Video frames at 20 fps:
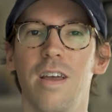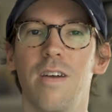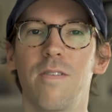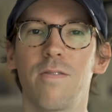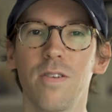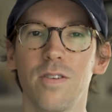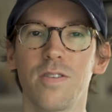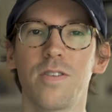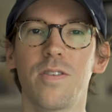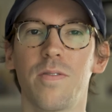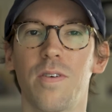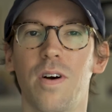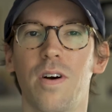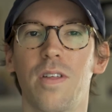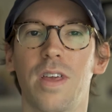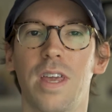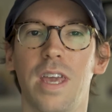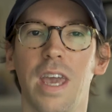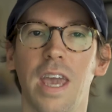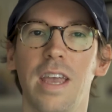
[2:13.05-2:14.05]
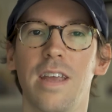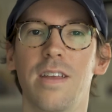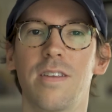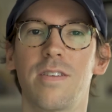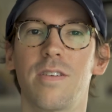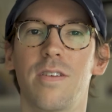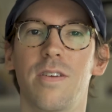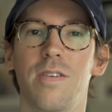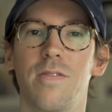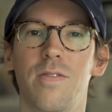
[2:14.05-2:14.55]
First of all, the
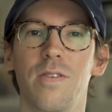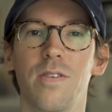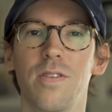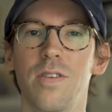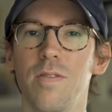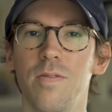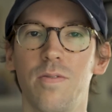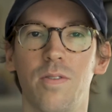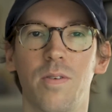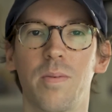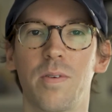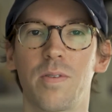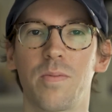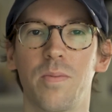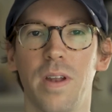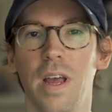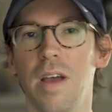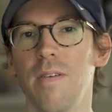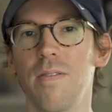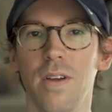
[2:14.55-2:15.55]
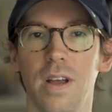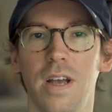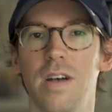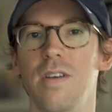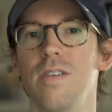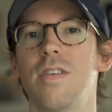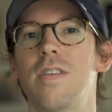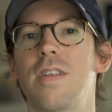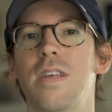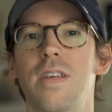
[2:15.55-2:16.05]
case. First and foremost, whatever
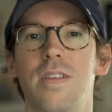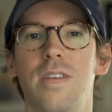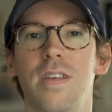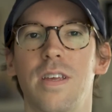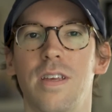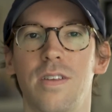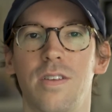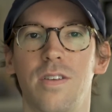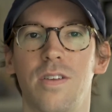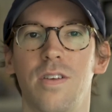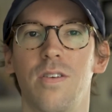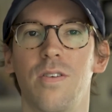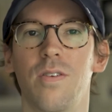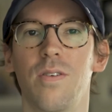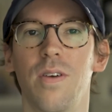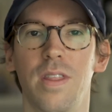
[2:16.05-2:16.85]
else these things do,